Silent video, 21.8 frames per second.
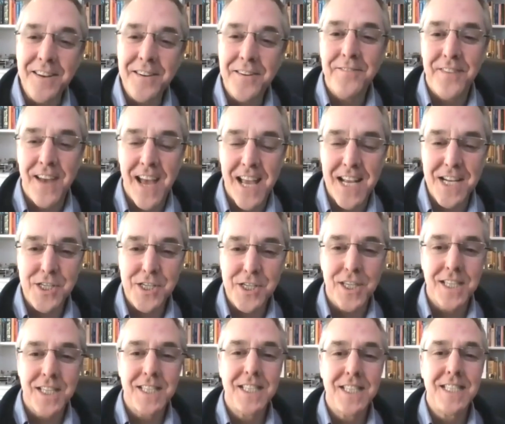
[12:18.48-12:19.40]

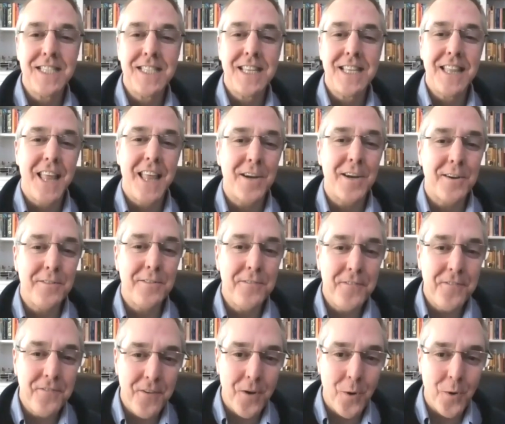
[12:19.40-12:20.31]
interventions that are
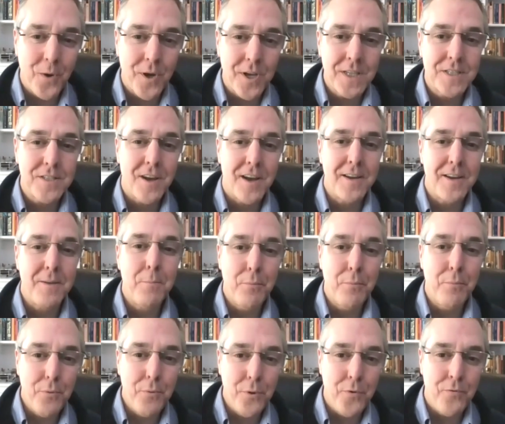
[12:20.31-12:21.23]
focused on
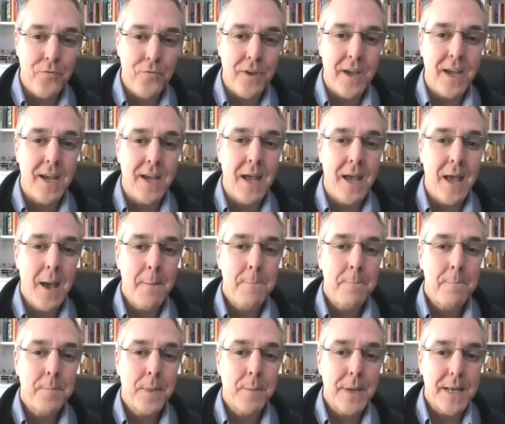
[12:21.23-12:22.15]
improving
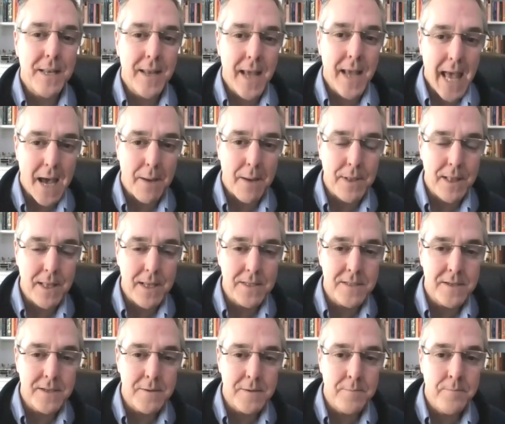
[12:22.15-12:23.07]

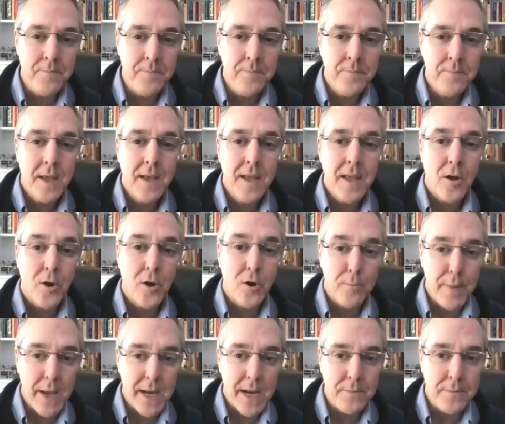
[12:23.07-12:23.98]
metabolism
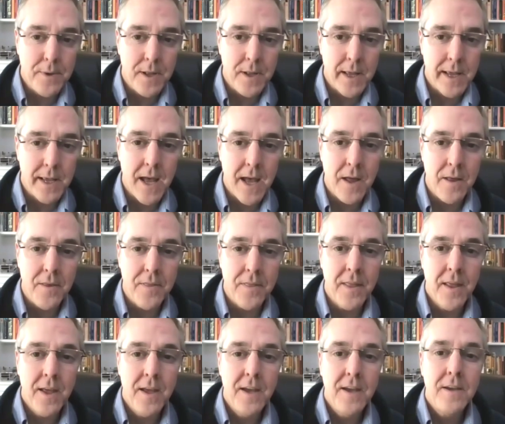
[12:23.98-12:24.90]
or metabolic
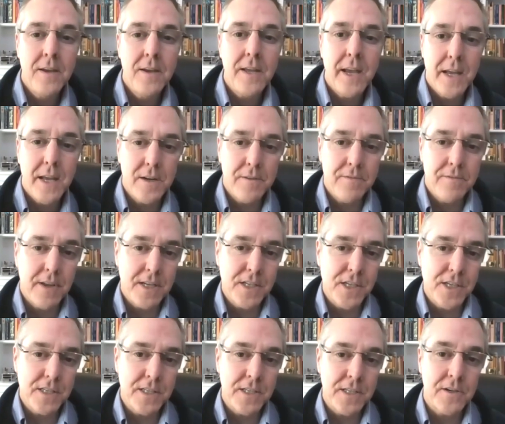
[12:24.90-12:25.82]
health,
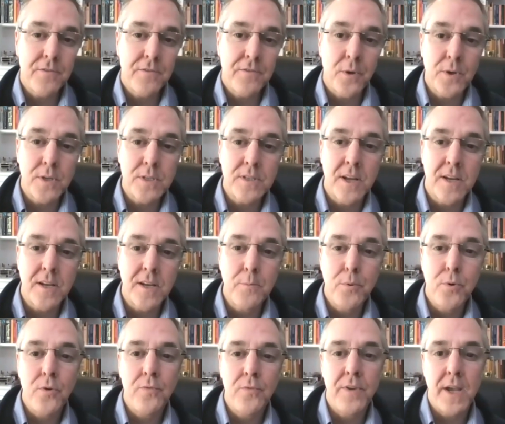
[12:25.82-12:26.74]
interventions that are focused on
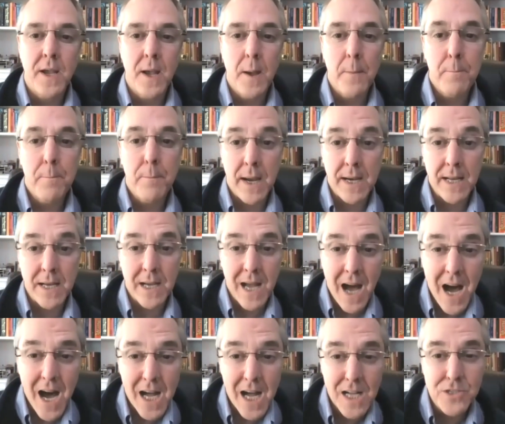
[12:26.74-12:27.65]
improving
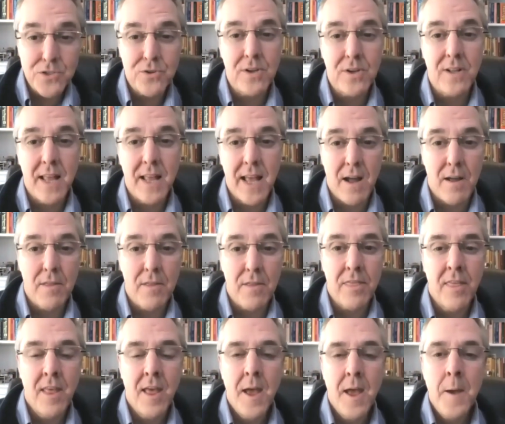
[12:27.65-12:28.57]
mitochondrial
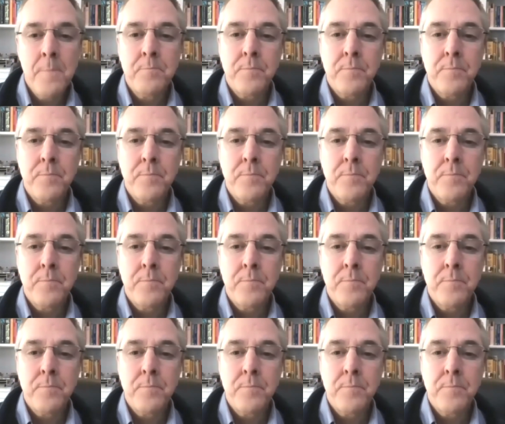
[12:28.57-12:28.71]
health.